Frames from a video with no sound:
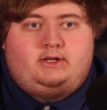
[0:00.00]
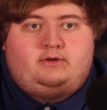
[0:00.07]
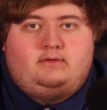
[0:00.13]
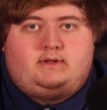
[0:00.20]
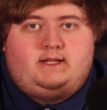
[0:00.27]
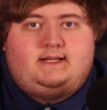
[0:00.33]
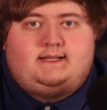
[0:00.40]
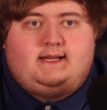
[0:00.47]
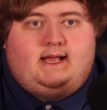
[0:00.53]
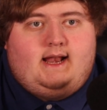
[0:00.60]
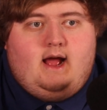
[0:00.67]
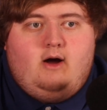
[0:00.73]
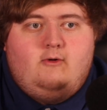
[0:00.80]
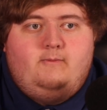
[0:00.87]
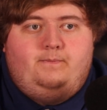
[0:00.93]
needs to get
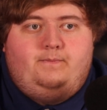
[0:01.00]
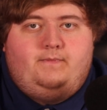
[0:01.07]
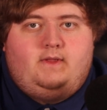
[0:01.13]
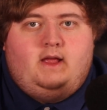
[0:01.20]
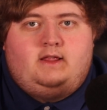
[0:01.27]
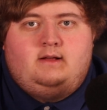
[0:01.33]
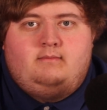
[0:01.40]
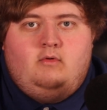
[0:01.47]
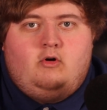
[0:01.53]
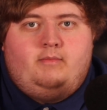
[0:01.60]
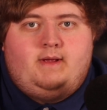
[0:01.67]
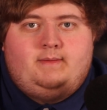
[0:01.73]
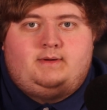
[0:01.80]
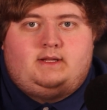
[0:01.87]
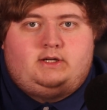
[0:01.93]
out. And the more
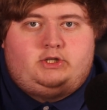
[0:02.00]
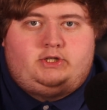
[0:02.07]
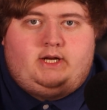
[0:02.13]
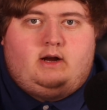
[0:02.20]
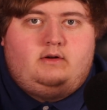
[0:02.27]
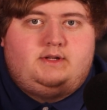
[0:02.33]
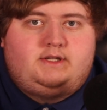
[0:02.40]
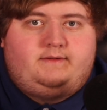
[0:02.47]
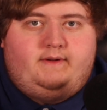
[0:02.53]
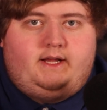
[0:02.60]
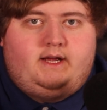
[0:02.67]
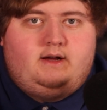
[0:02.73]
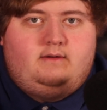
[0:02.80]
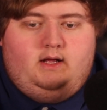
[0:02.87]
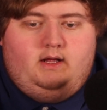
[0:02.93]
people that share this
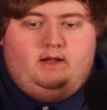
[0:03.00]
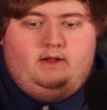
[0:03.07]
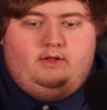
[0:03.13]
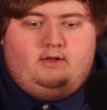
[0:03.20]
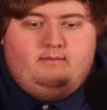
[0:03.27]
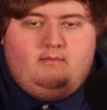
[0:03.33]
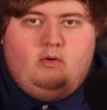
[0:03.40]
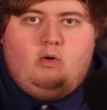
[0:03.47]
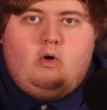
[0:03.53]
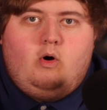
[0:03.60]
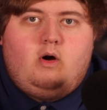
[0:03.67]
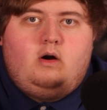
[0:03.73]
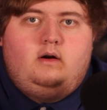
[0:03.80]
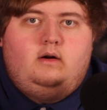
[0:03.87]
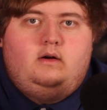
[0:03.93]
video, the
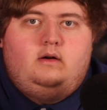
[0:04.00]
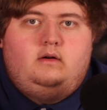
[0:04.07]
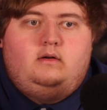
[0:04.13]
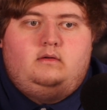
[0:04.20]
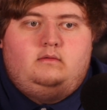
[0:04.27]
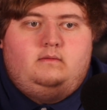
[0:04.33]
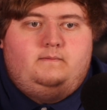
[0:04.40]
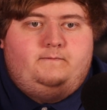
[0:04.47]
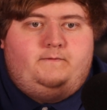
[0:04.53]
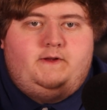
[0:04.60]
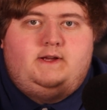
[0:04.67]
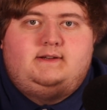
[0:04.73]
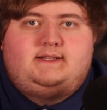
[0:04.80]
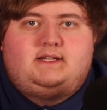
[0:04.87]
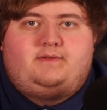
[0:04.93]
more
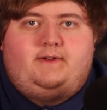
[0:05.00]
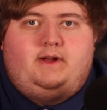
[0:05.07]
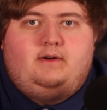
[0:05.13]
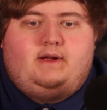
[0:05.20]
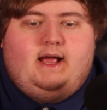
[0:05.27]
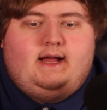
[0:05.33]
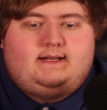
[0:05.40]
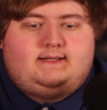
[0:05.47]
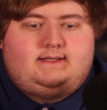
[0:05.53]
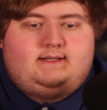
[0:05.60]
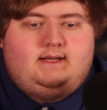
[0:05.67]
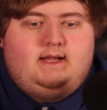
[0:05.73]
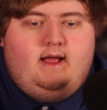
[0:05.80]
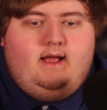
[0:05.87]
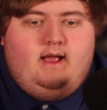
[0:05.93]
views this video
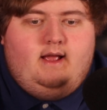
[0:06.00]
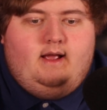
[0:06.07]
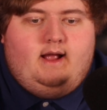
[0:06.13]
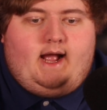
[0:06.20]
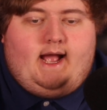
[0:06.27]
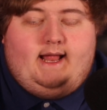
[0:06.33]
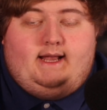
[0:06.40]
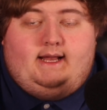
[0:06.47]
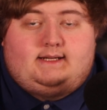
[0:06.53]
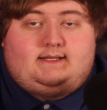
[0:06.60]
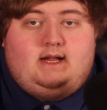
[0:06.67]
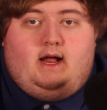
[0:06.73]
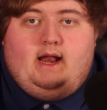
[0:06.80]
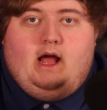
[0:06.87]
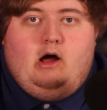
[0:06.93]
gets. And it's
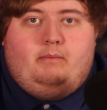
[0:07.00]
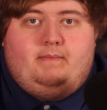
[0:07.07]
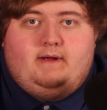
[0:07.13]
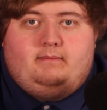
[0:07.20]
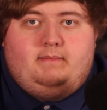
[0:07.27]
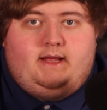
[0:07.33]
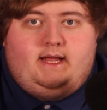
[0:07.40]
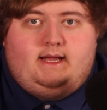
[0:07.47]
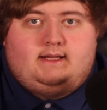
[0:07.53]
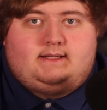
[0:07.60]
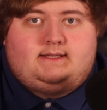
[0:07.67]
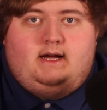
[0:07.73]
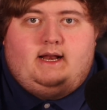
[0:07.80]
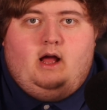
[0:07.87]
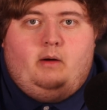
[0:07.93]
not helping me. It's
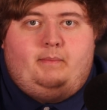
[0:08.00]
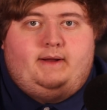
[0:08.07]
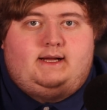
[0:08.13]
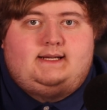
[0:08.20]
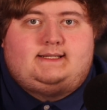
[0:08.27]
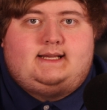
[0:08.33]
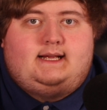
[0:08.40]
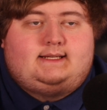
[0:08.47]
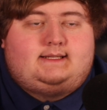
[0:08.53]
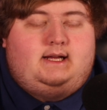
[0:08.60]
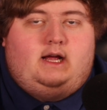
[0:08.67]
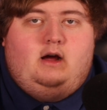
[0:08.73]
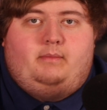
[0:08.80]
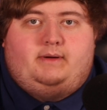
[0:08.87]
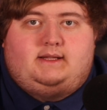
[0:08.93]
not helping Isaiah. It's not
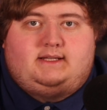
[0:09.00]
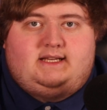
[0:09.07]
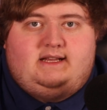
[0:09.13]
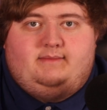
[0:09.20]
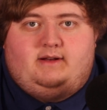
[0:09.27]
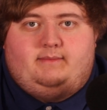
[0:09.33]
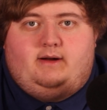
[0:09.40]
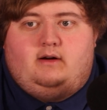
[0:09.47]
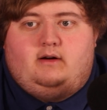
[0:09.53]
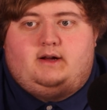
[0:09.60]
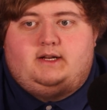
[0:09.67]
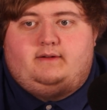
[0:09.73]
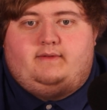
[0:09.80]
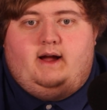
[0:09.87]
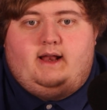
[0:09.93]
helping the team at America
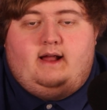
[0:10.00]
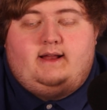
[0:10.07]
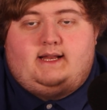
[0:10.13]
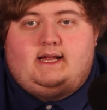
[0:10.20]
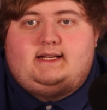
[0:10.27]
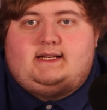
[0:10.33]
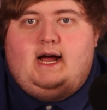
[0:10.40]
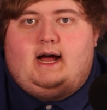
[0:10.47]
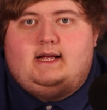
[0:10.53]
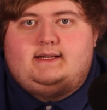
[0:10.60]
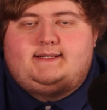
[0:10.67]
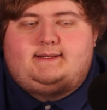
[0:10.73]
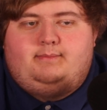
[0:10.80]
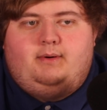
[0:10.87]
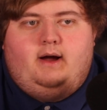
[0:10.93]
Divide. It
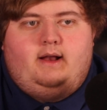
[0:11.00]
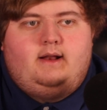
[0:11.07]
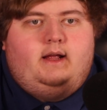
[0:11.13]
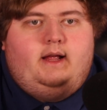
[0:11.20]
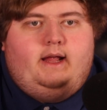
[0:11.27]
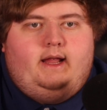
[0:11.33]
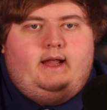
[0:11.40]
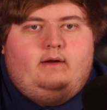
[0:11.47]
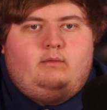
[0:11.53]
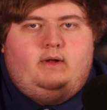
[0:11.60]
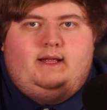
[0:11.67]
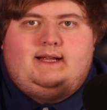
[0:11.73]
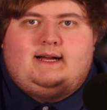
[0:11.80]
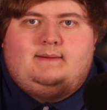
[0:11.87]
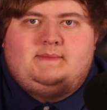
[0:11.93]
does, but it
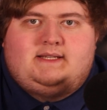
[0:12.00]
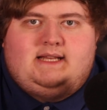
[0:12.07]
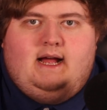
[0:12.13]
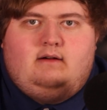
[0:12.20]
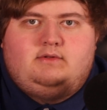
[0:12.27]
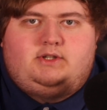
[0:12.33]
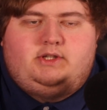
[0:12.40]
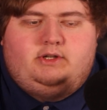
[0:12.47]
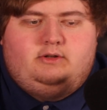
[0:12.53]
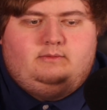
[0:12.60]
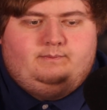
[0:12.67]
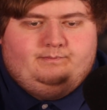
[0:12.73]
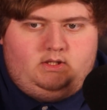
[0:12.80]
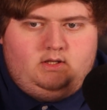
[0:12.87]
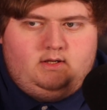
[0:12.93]
really comes down
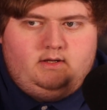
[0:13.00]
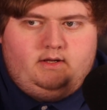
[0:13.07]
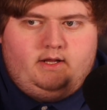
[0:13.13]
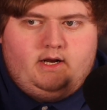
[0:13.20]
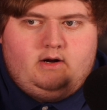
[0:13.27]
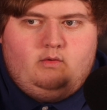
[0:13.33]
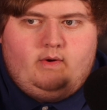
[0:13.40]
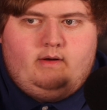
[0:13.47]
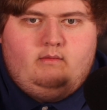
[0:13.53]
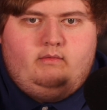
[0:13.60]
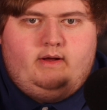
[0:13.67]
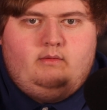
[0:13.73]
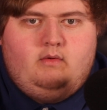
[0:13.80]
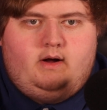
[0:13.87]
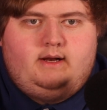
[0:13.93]
to, you know,
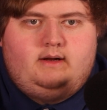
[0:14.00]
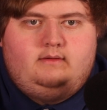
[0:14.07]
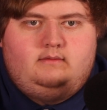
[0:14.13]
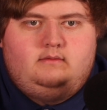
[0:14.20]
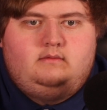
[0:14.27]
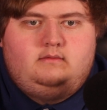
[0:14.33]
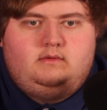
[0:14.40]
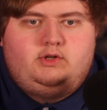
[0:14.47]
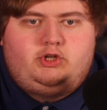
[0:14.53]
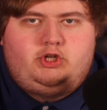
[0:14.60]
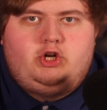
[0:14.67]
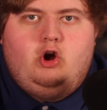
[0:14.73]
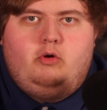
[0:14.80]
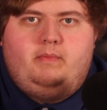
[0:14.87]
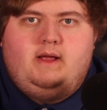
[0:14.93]
we want to
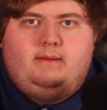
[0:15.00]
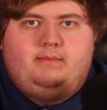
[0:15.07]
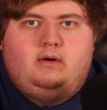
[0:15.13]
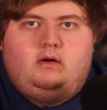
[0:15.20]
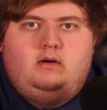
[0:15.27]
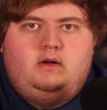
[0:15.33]
show people